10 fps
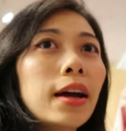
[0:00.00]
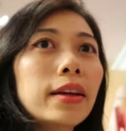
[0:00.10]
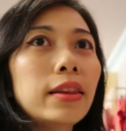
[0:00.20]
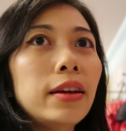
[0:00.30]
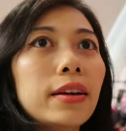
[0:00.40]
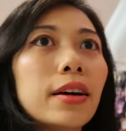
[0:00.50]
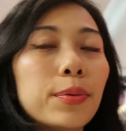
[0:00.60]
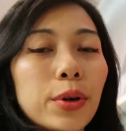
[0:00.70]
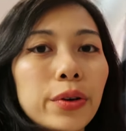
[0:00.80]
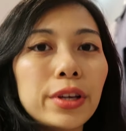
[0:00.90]
I think
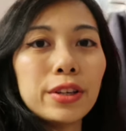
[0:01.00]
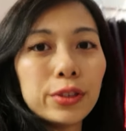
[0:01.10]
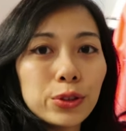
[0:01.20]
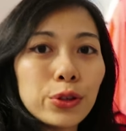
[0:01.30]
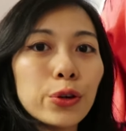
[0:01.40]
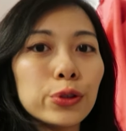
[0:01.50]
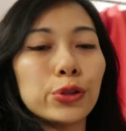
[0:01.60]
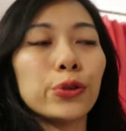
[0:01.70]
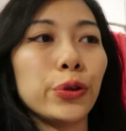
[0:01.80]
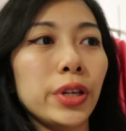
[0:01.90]
I'm going to go
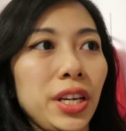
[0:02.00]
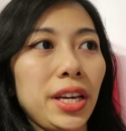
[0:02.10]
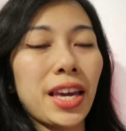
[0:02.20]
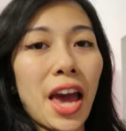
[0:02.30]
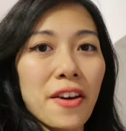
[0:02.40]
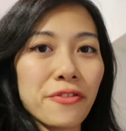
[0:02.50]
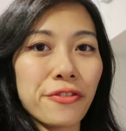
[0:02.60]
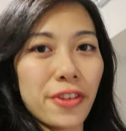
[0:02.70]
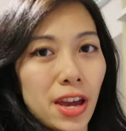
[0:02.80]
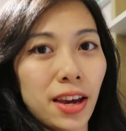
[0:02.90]
to the
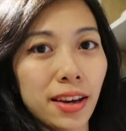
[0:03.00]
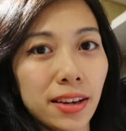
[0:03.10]
cafe.